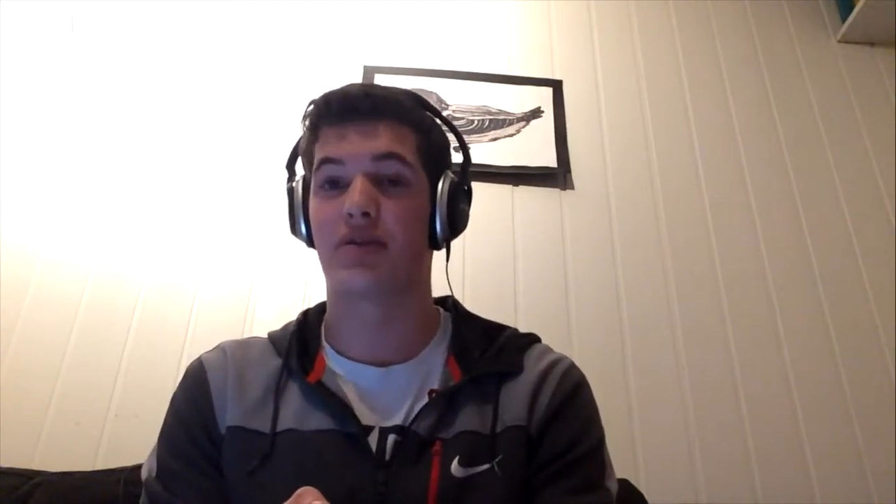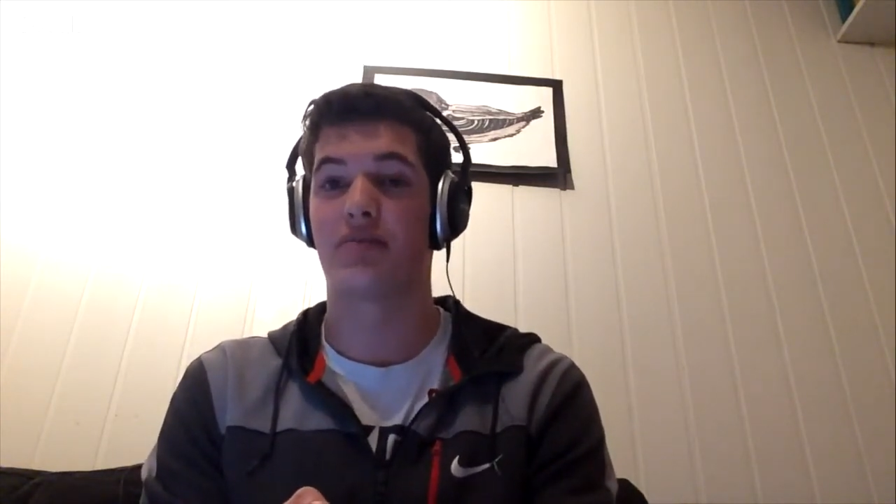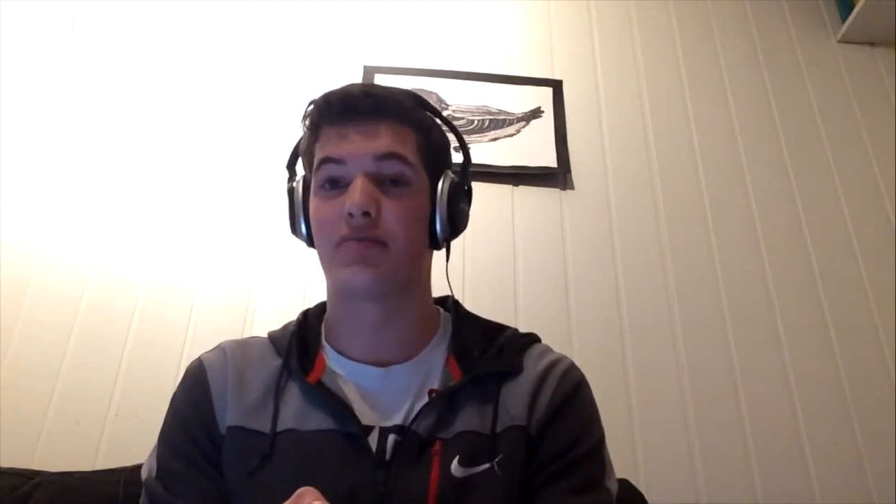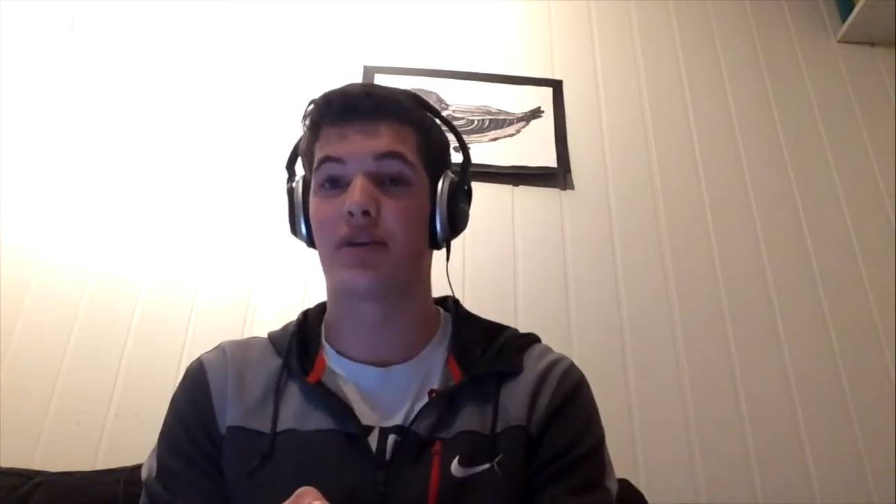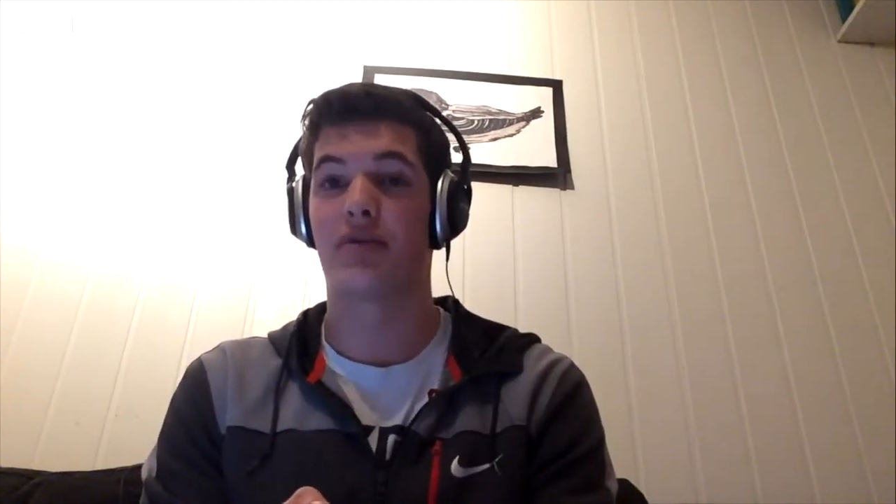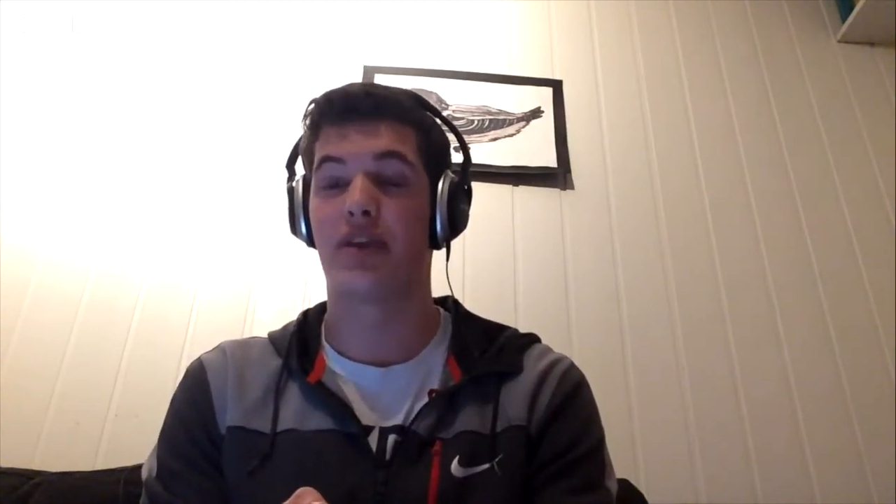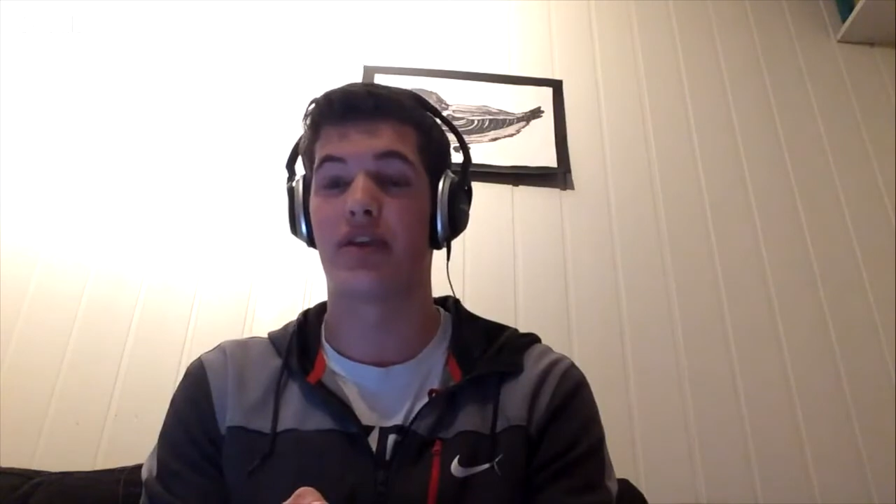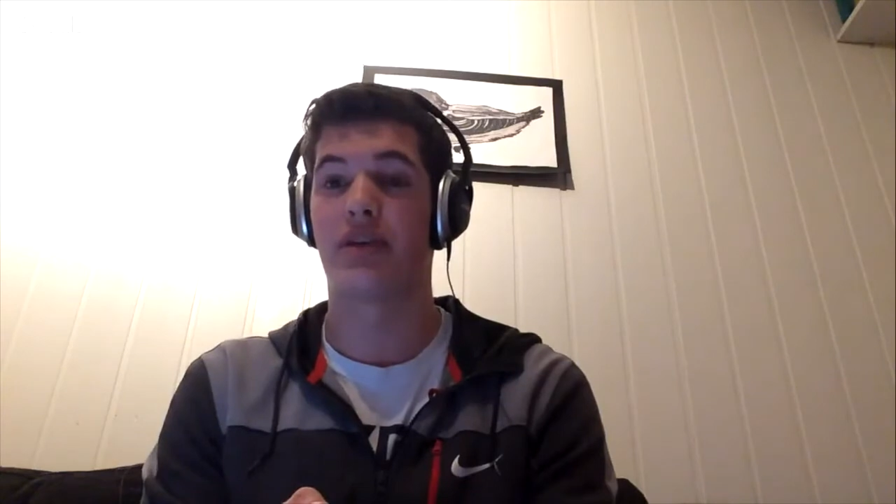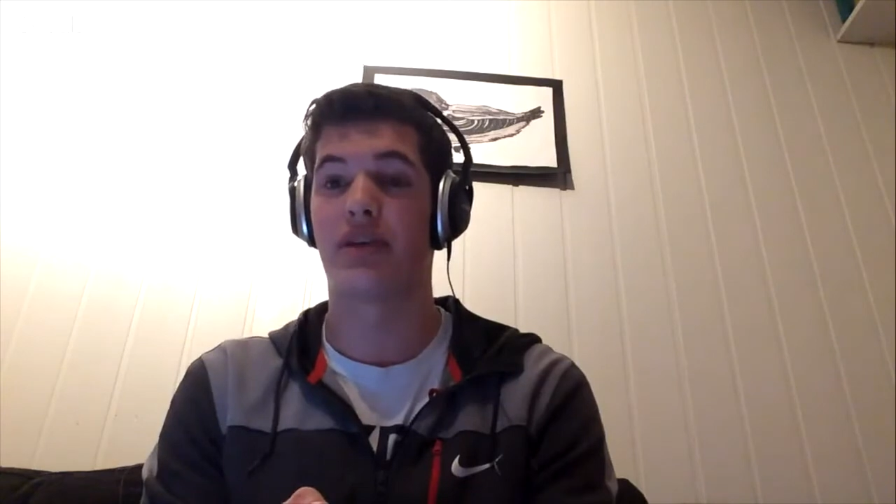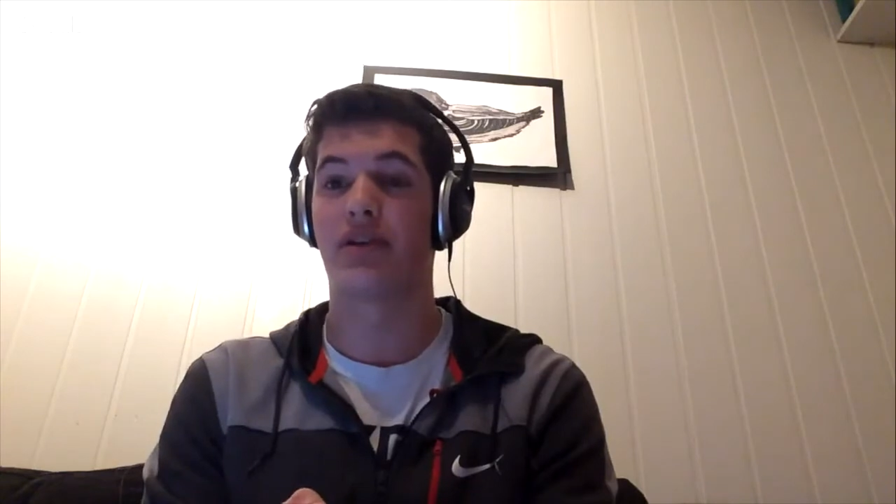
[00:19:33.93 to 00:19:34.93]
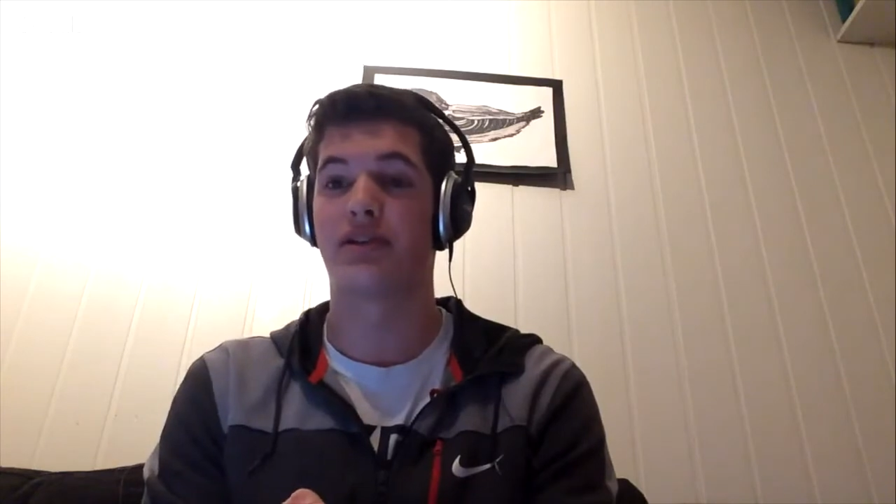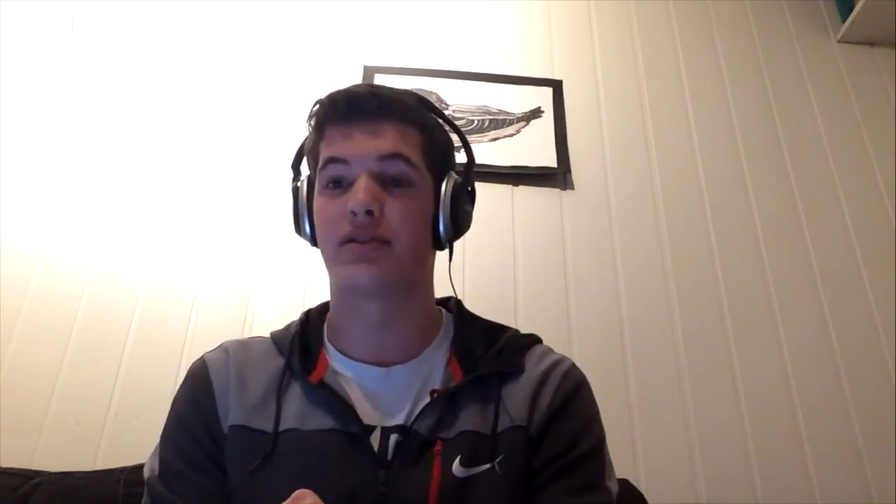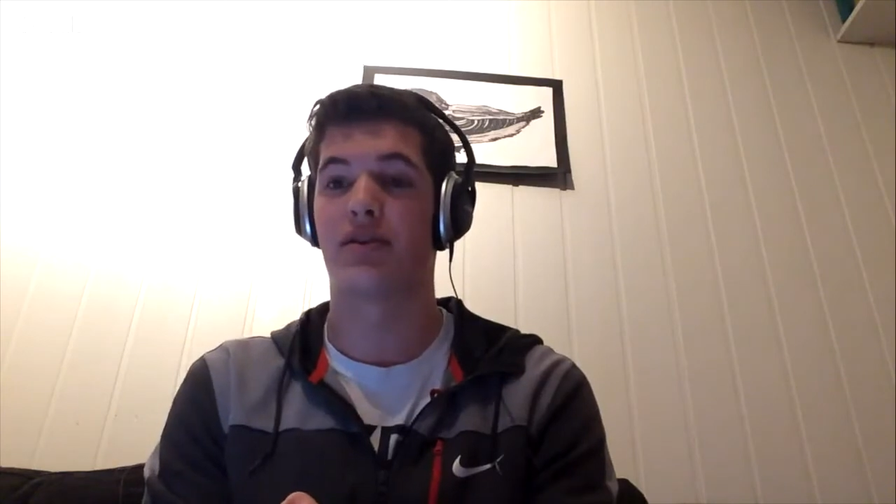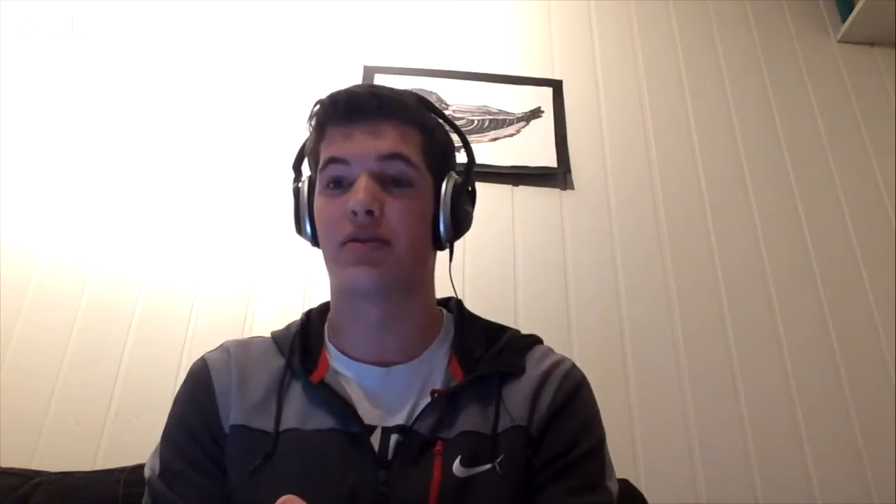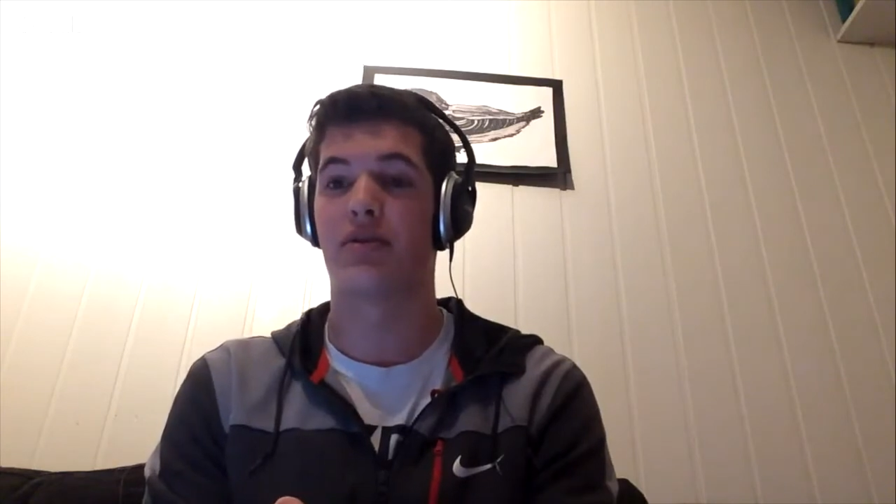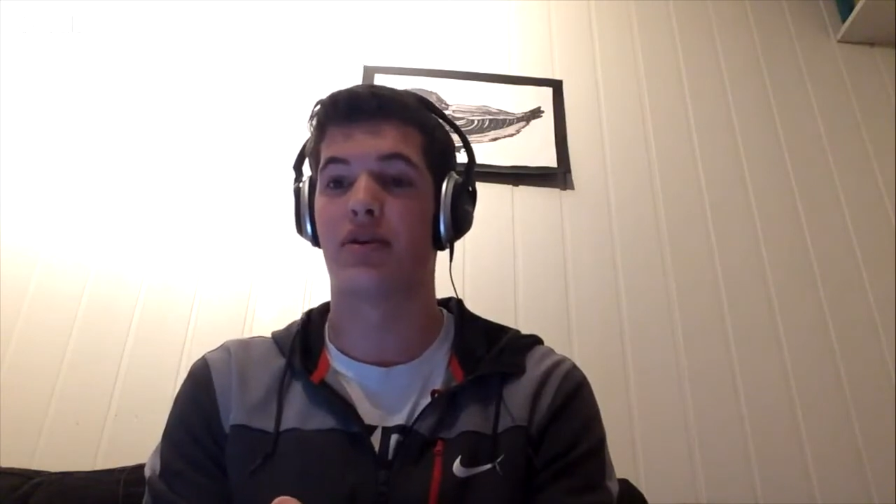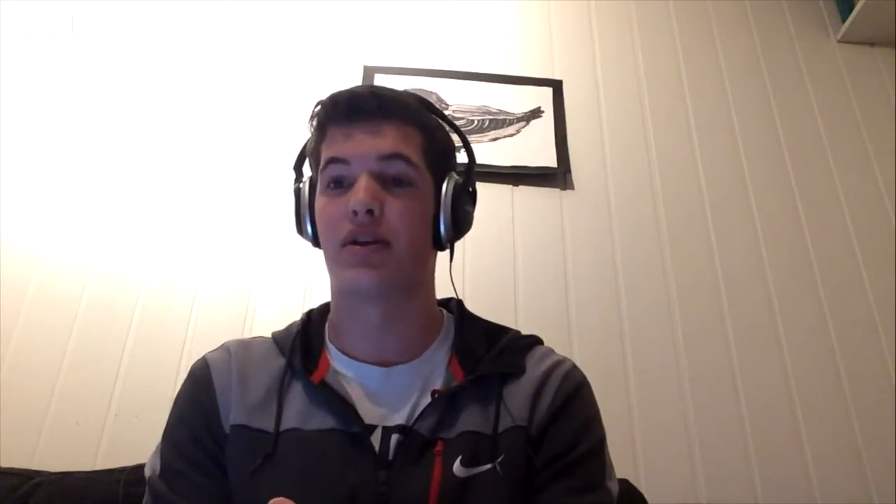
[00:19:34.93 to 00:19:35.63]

my rhythm and also